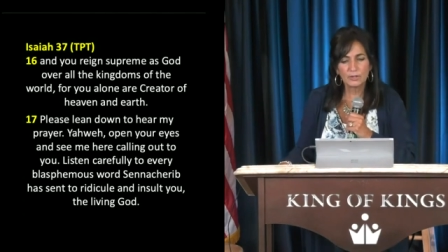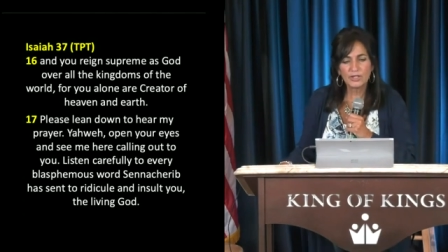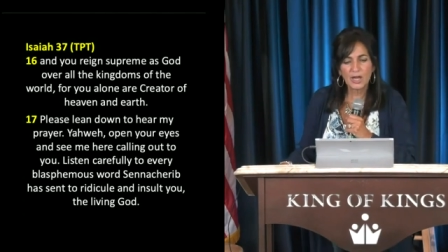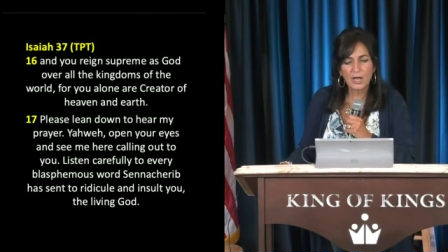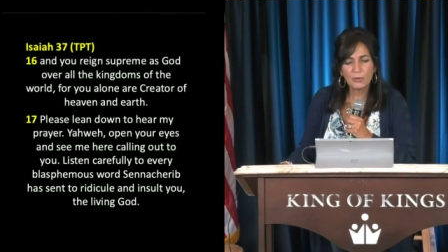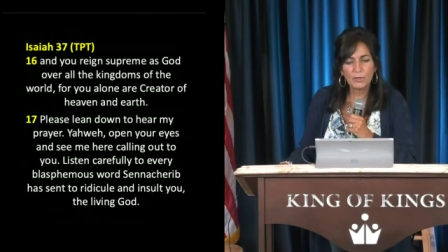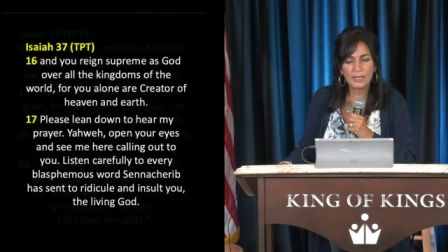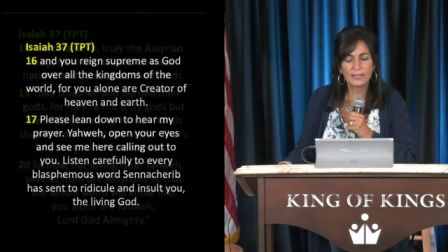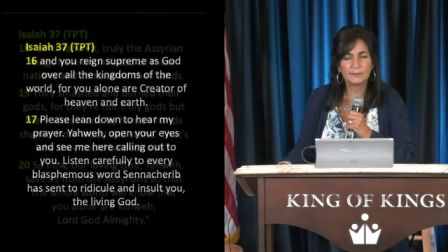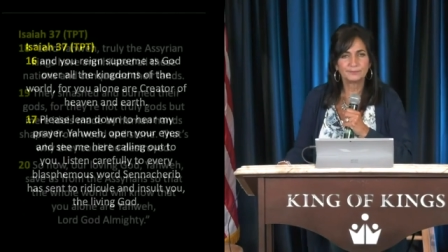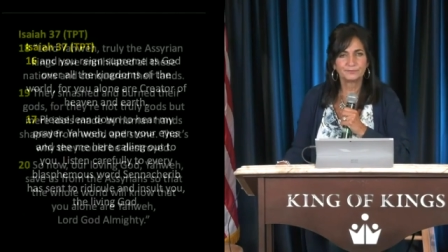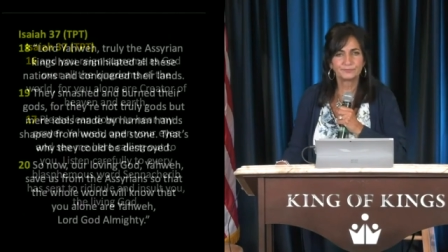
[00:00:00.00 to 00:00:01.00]
Lord
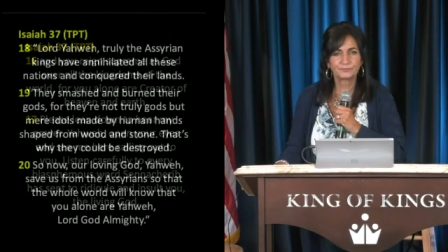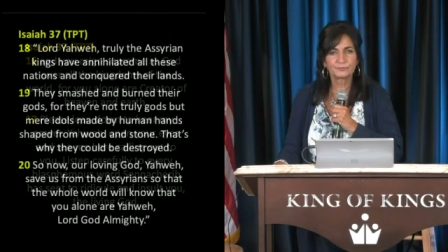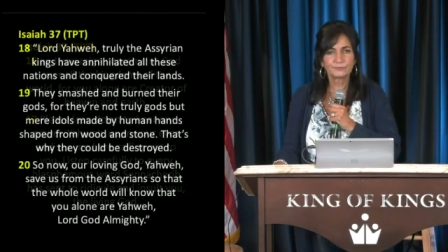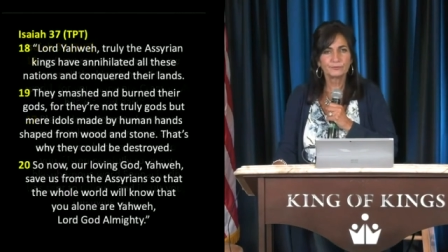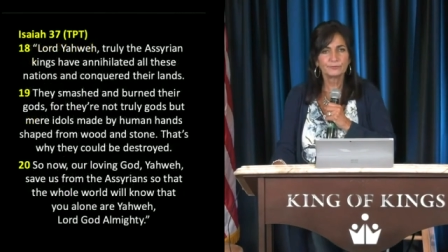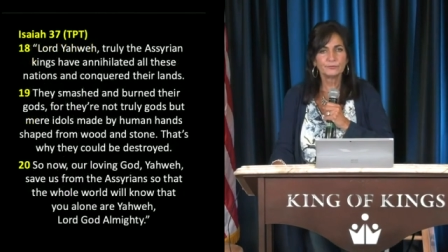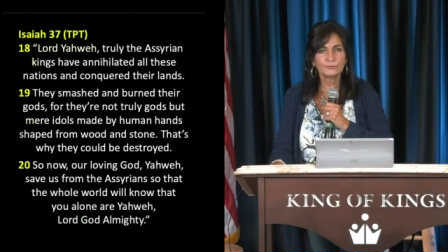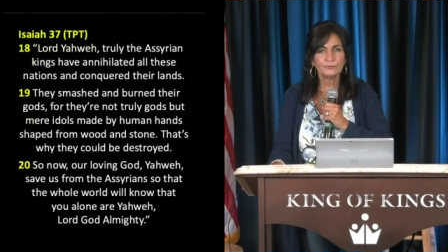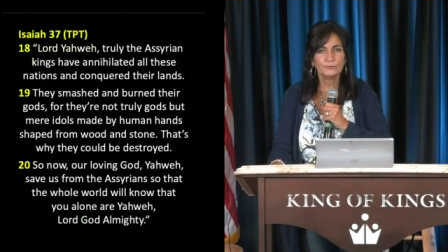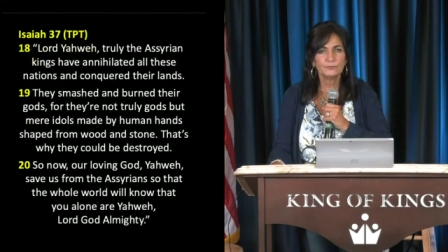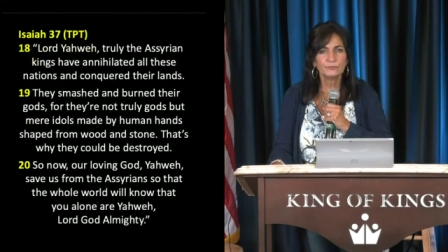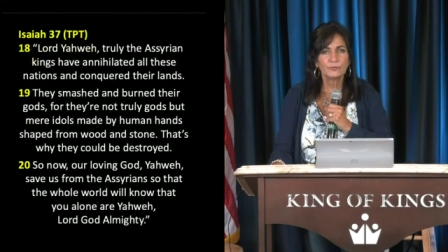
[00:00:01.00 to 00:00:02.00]
Yahweh,
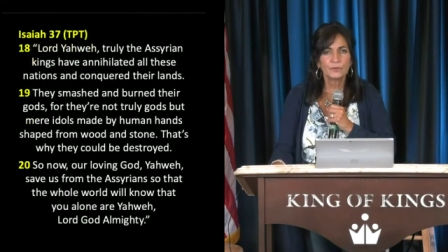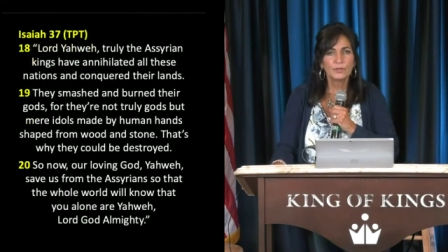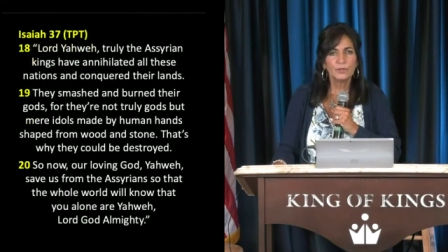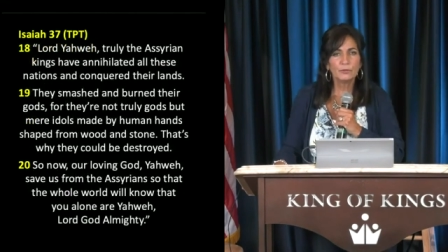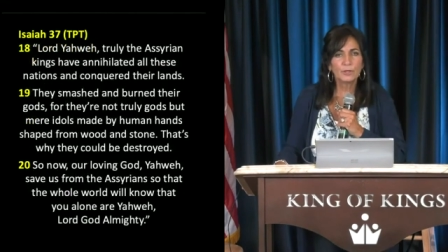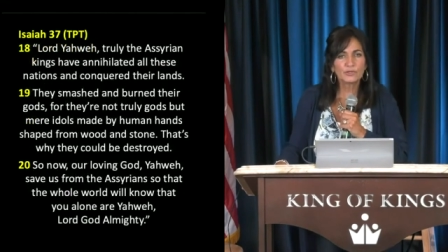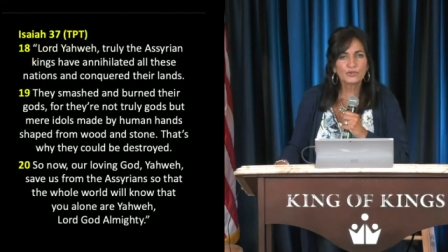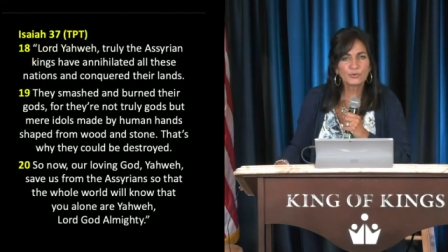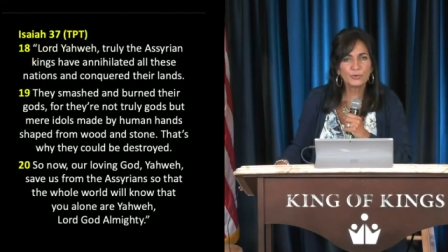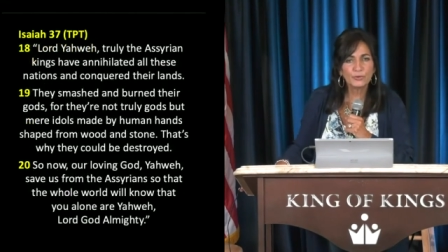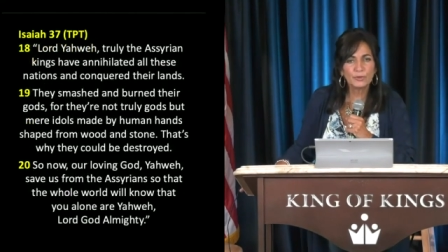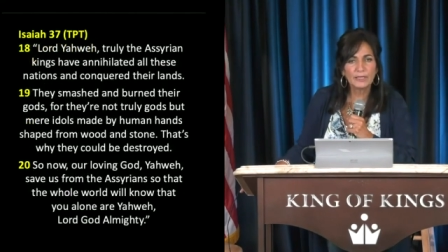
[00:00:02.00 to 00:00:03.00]
you are
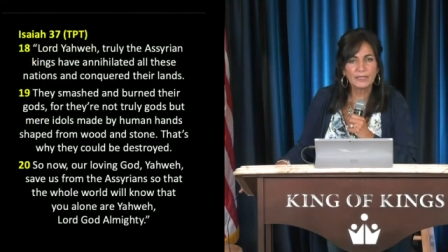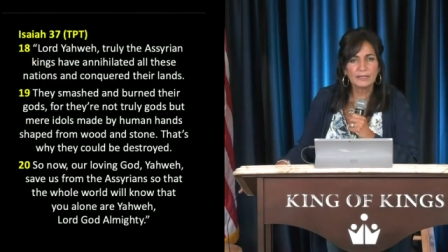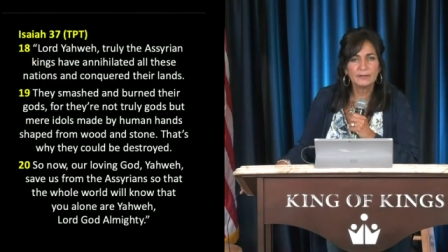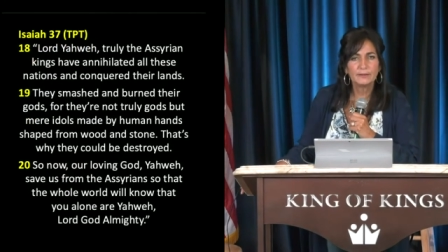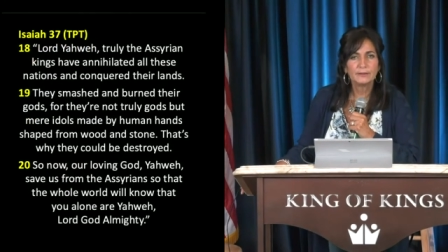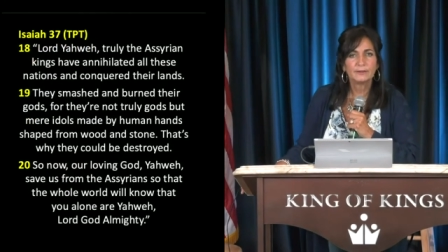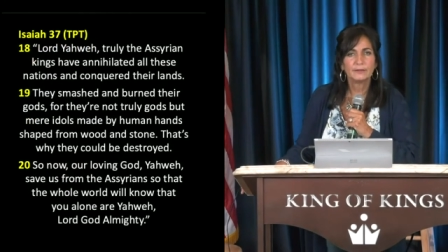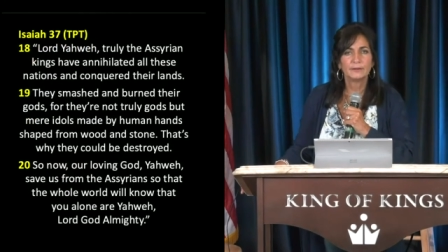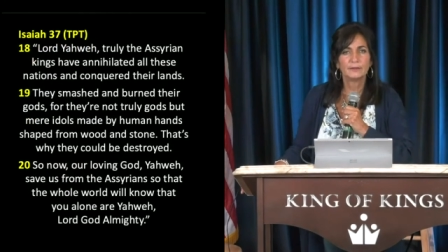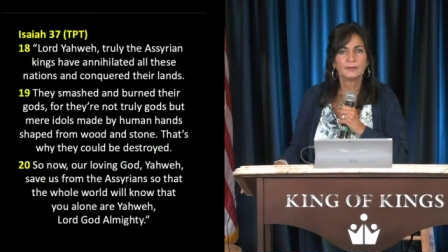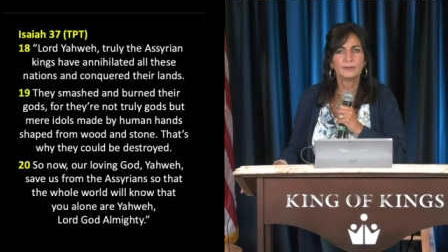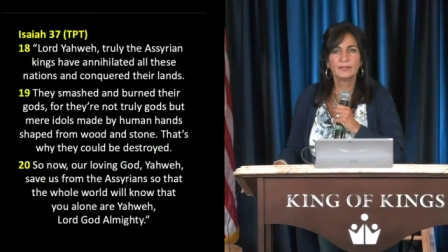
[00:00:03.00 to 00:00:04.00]
truly
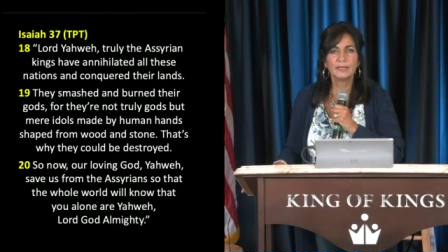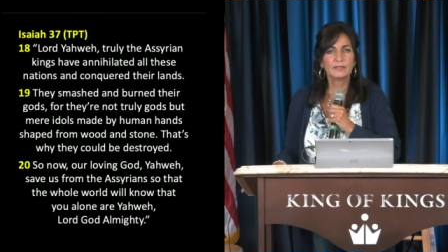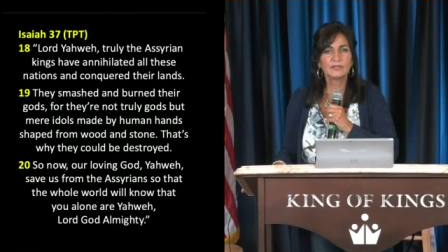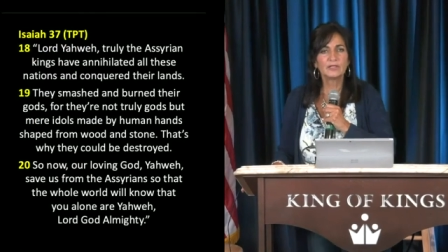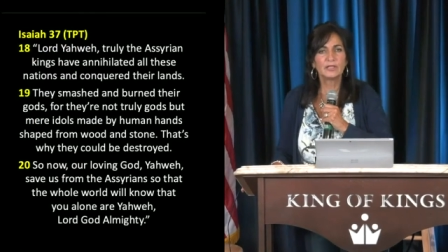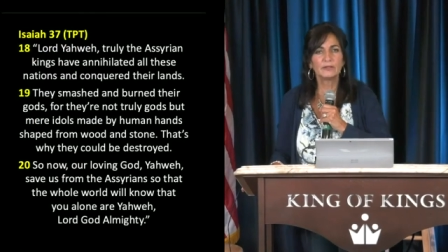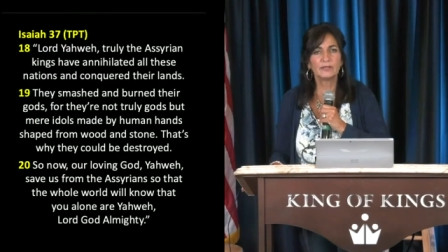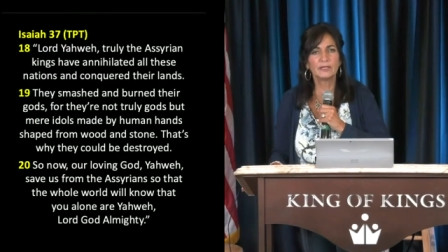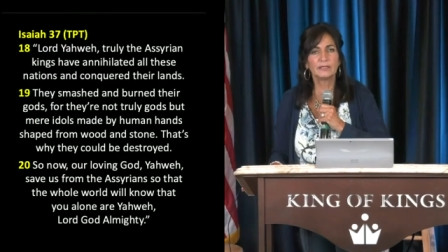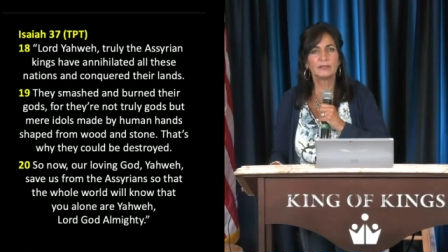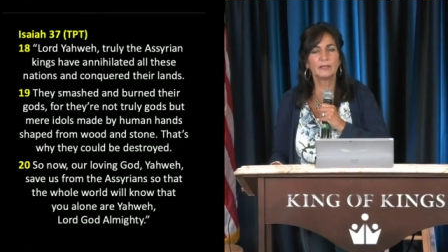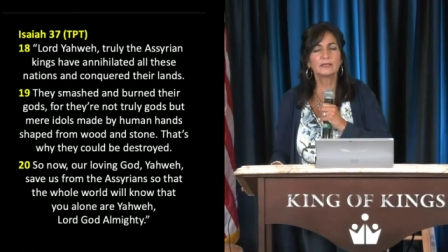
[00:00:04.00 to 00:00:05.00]
the
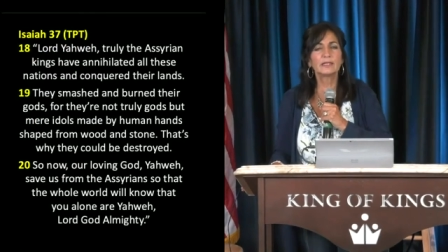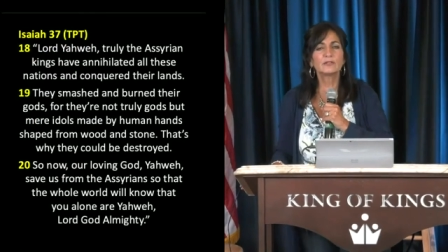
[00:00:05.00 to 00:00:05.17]
Assyrian.